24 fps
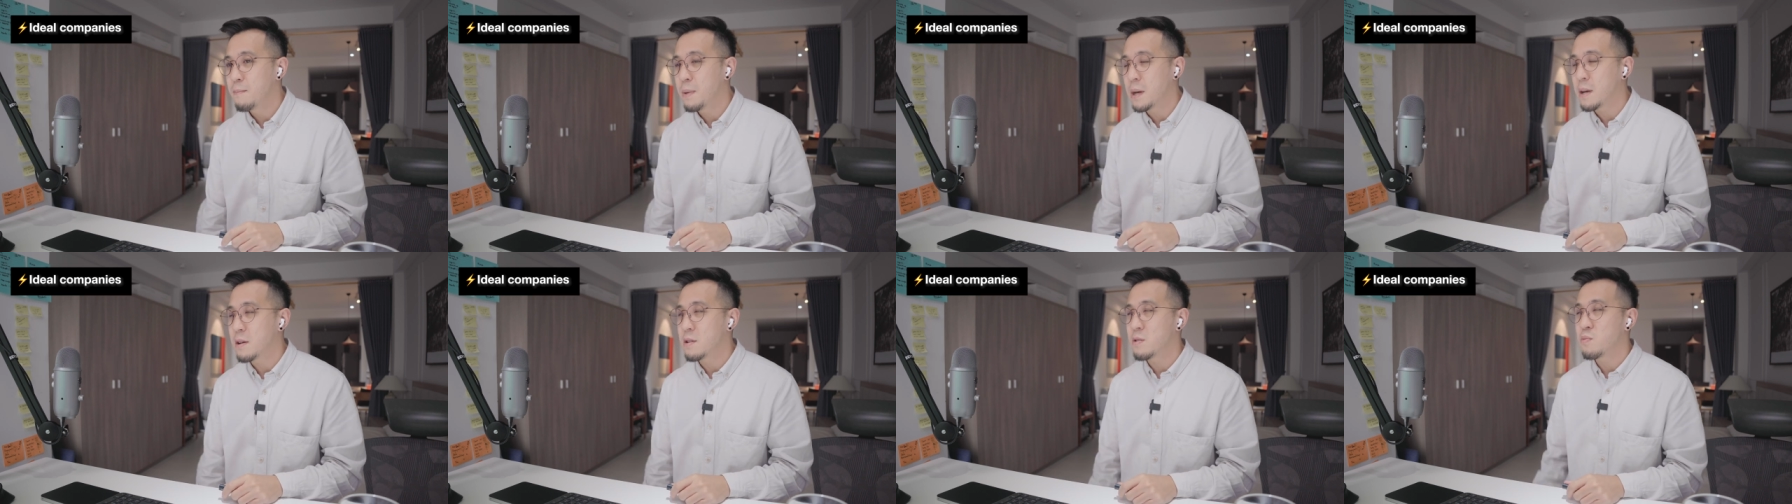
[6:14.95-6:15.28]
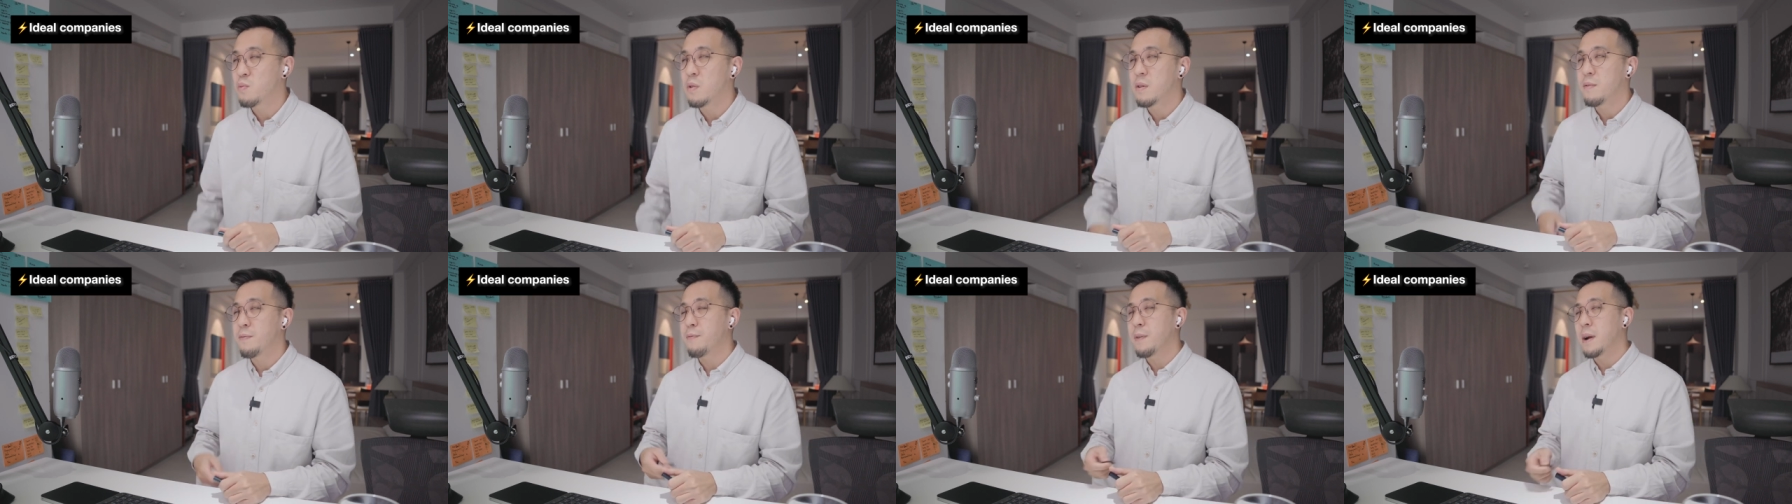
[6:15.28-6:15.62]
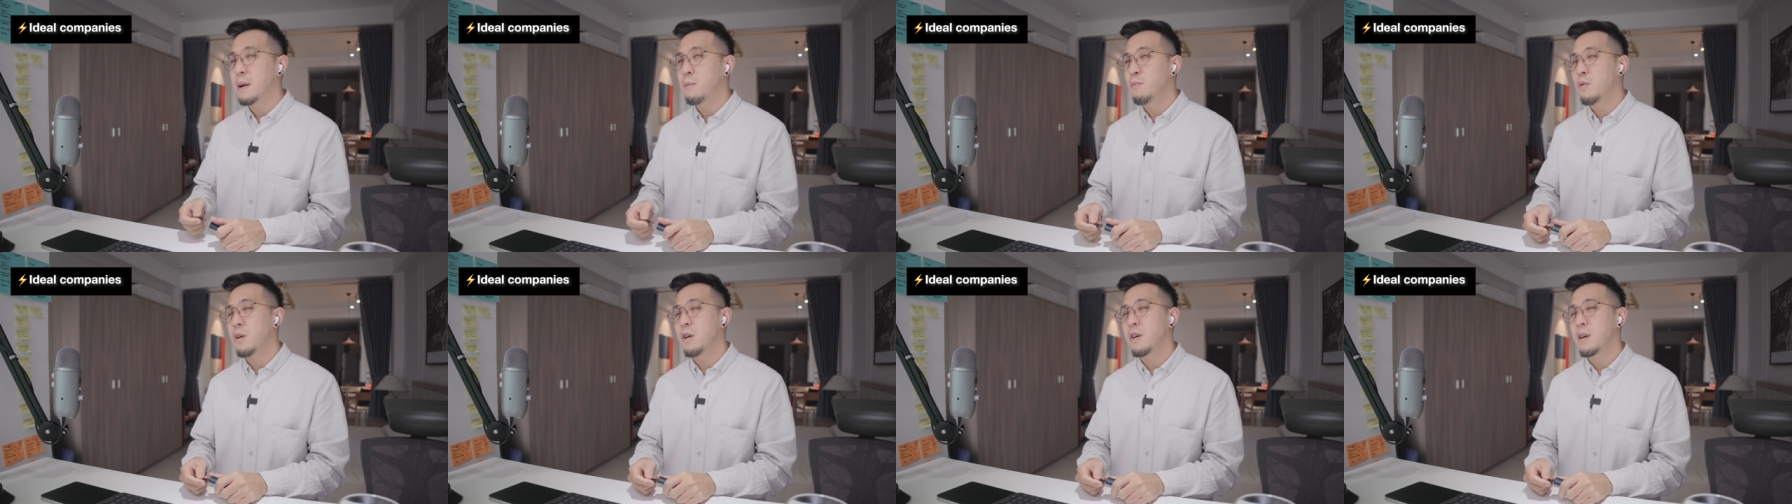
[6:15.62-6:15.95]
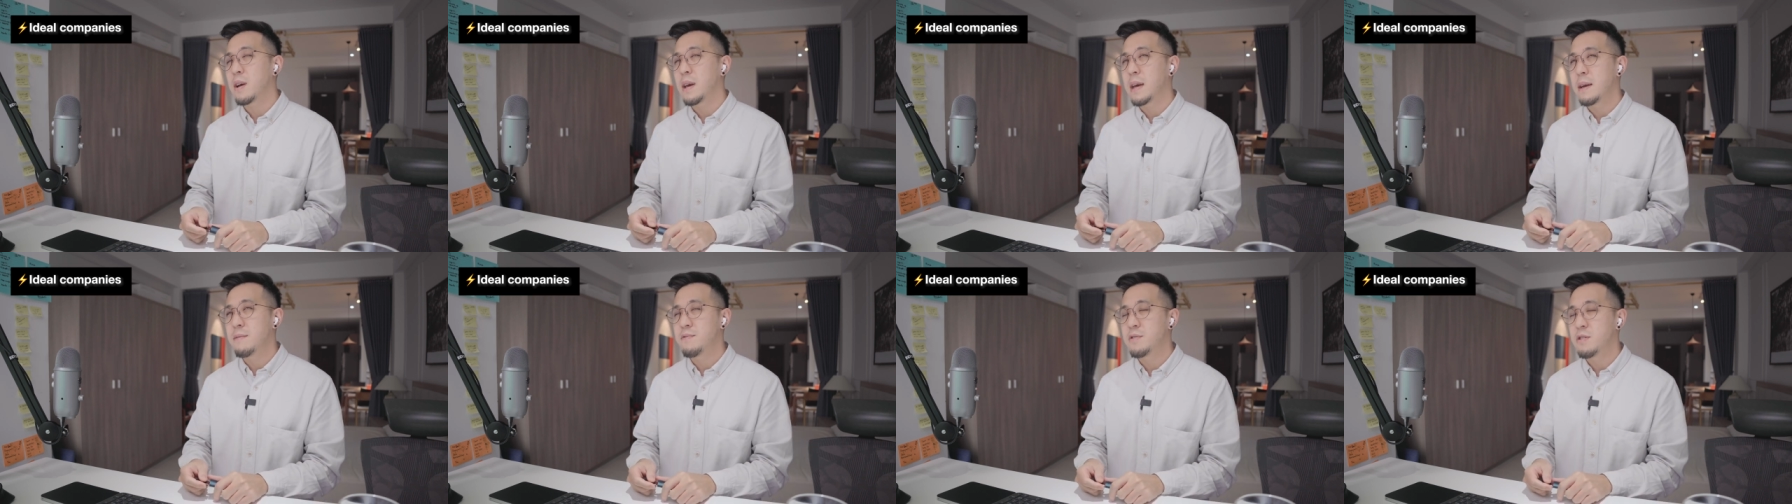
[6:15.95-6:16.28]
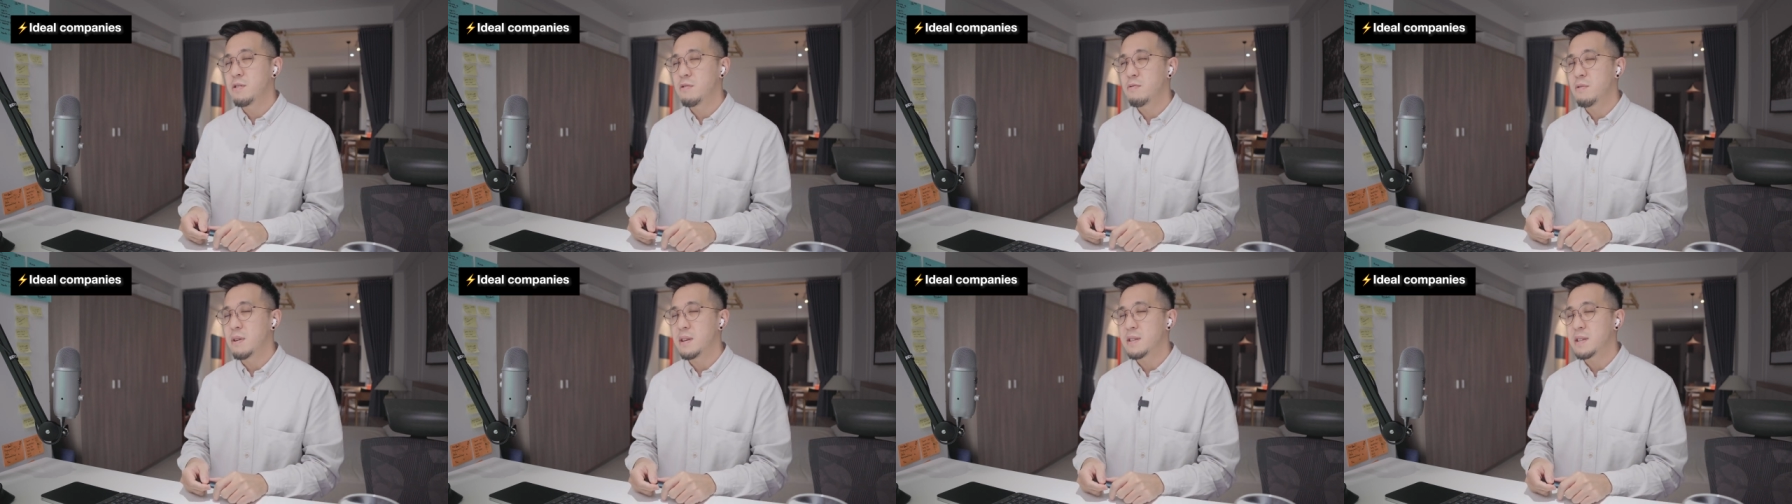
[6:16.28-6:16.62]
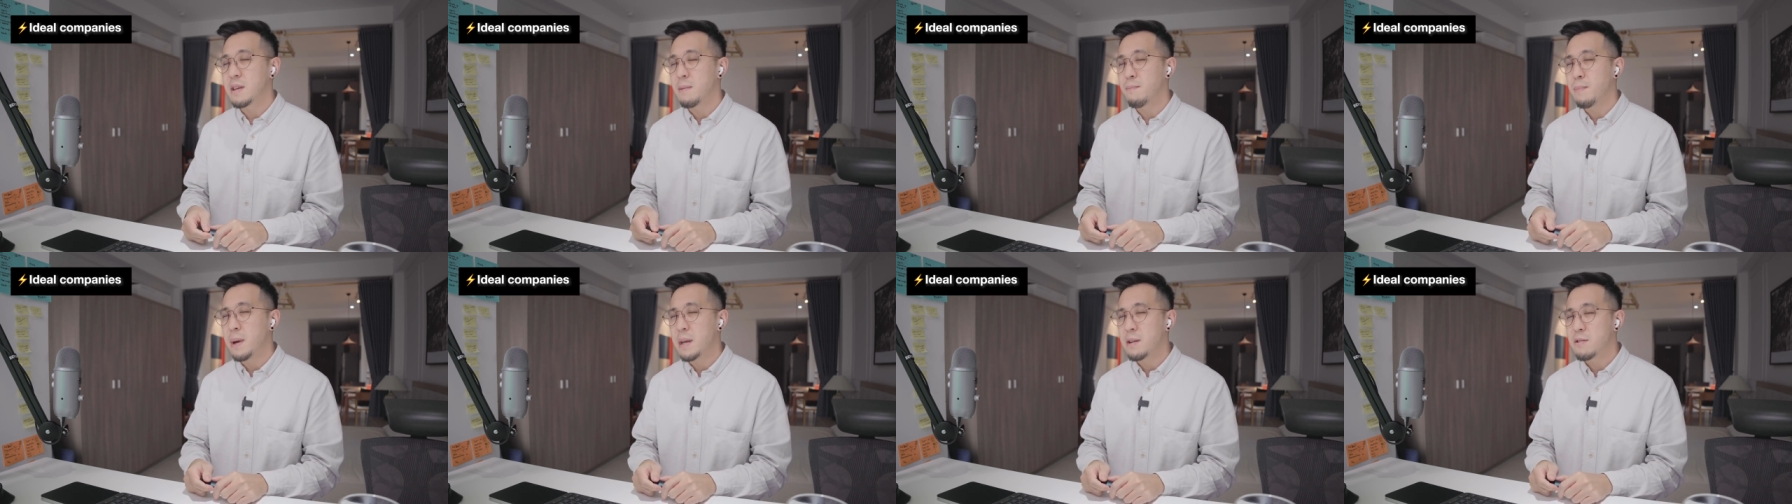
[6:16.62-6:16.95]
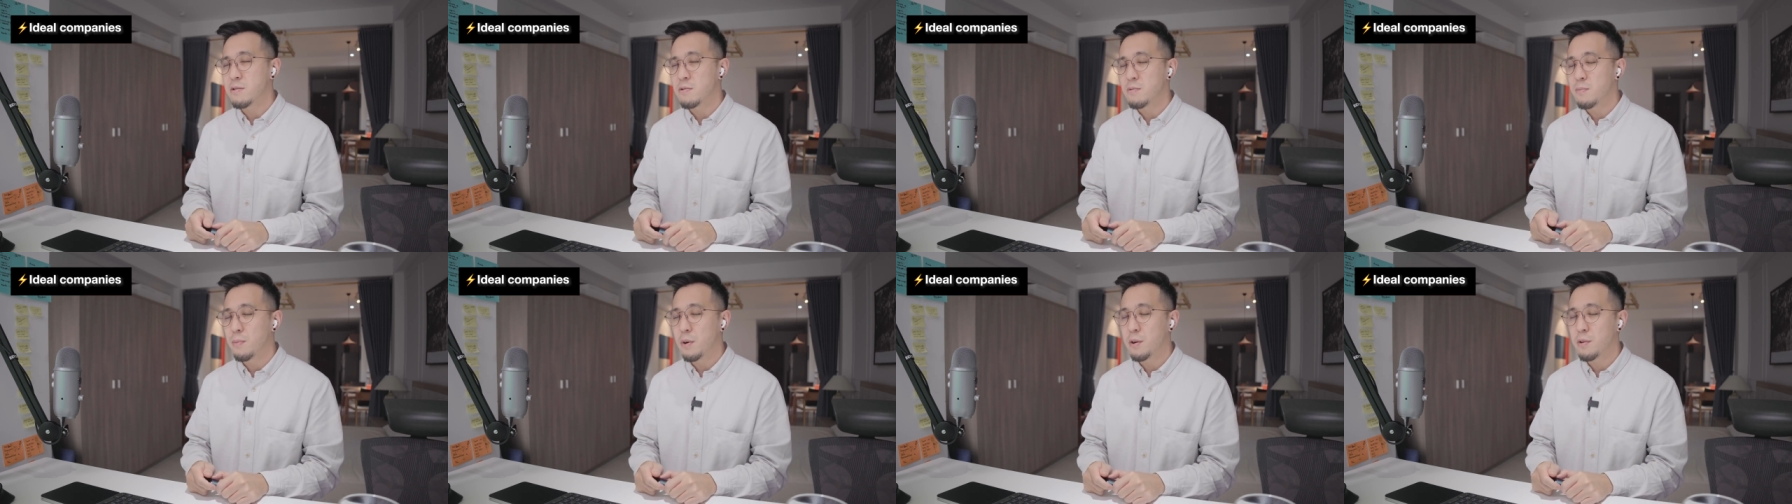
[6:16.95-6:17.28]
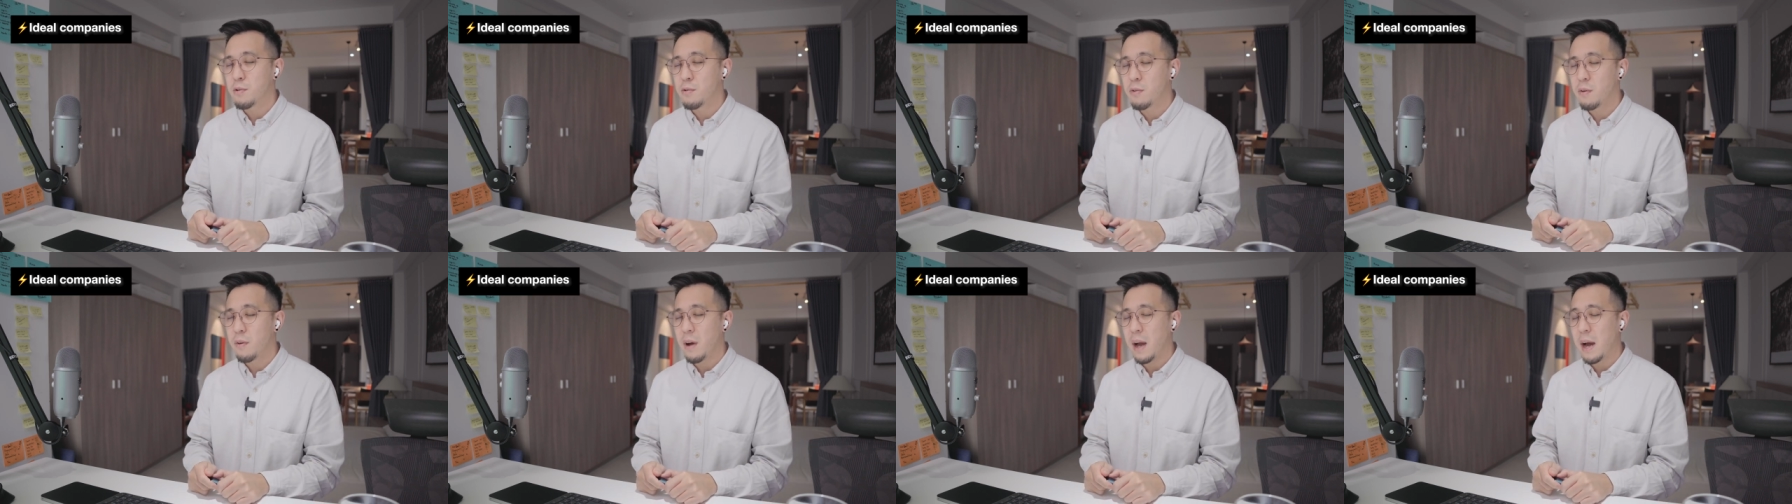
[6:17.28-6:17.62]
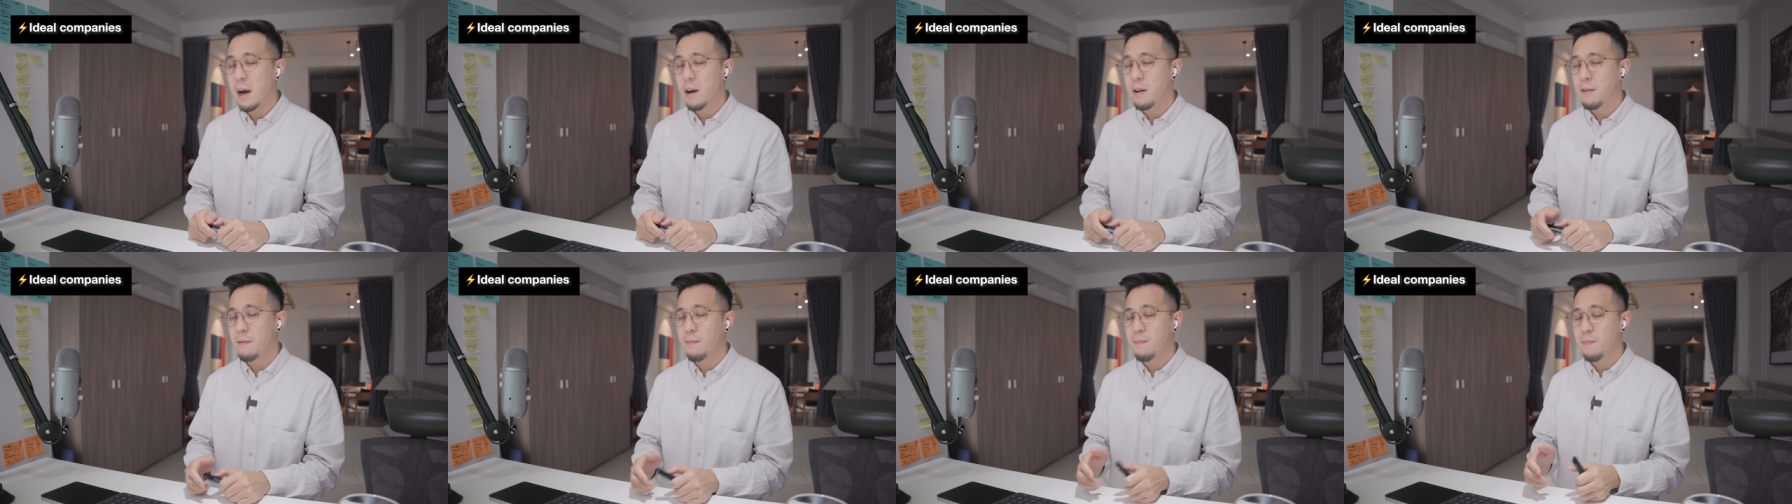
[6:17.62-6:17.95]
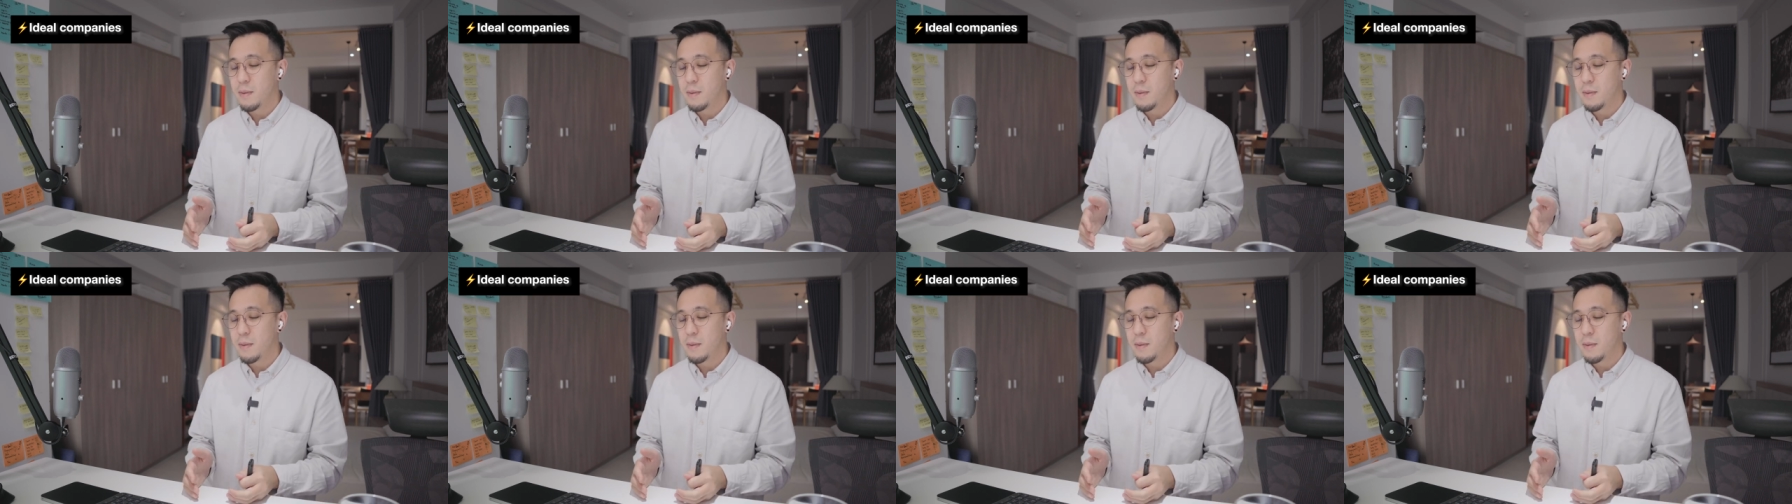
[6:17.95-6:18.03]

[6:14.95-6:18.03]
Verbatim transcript: because what framework gives you is a mental model of how to